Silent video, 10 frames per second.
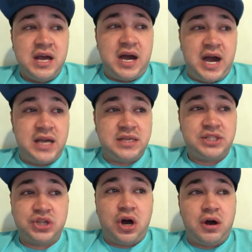I
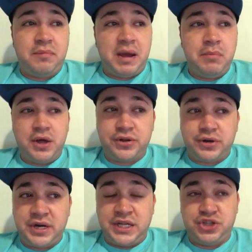saw my
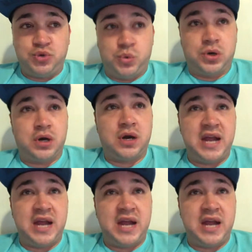mother endure